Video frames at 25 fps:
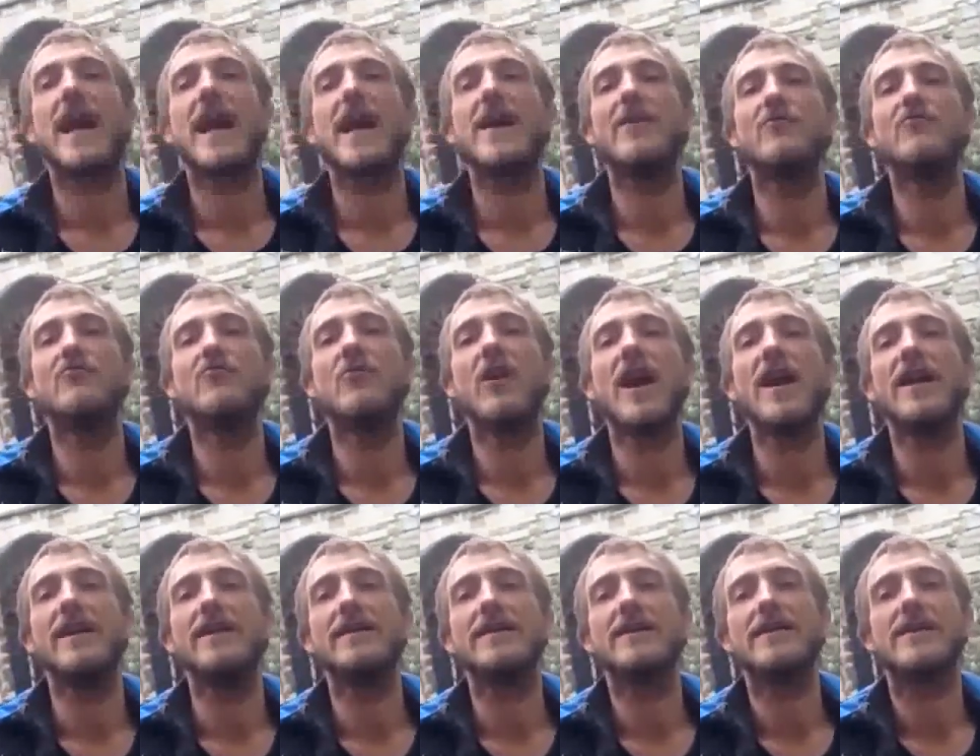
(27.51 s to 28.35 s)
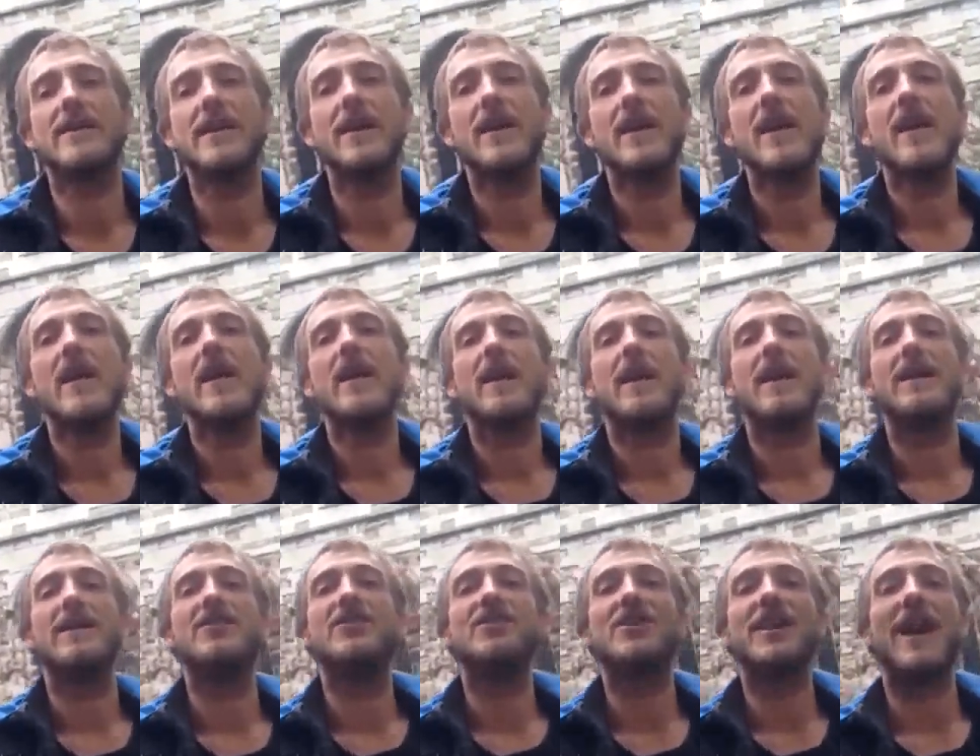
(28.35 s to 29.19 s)
and rent,
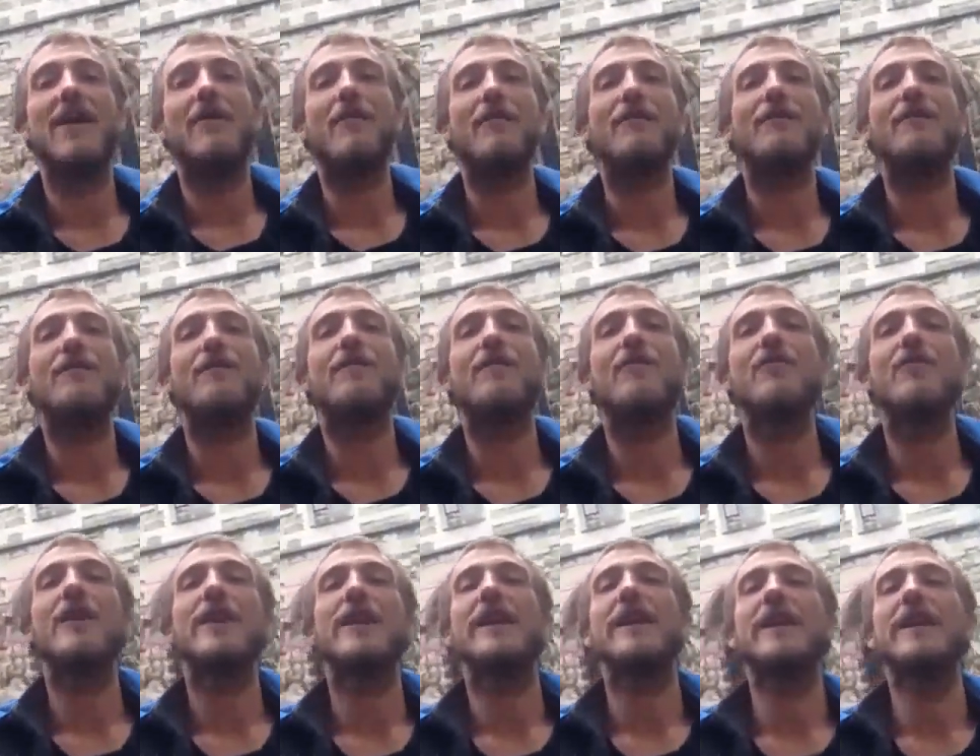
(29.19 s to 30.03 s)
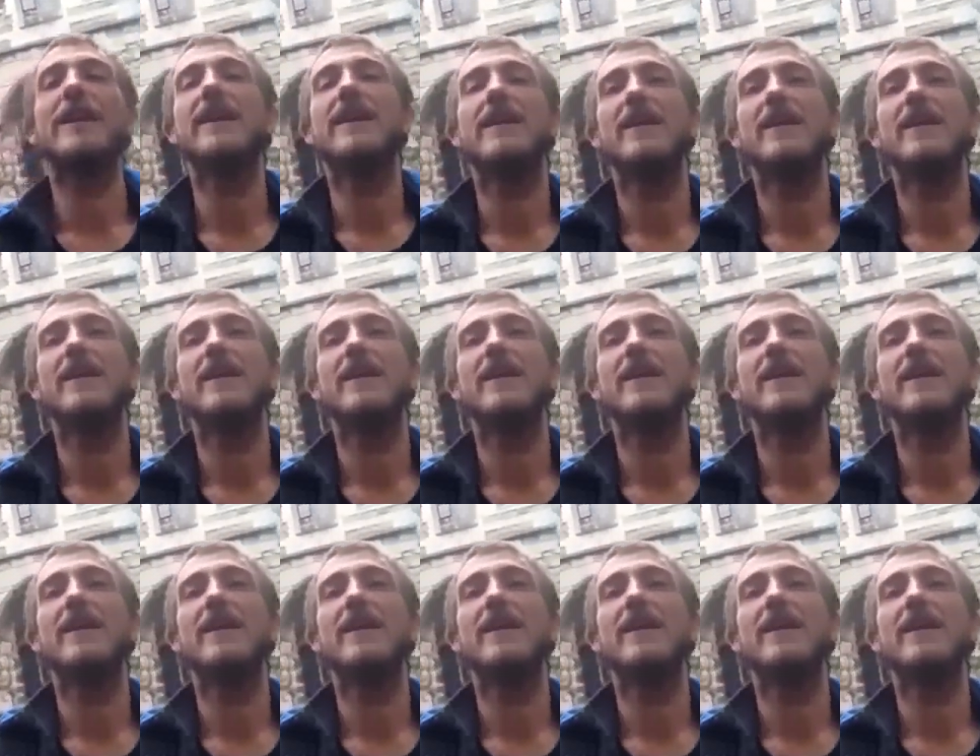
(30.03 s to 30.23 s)
and shout free.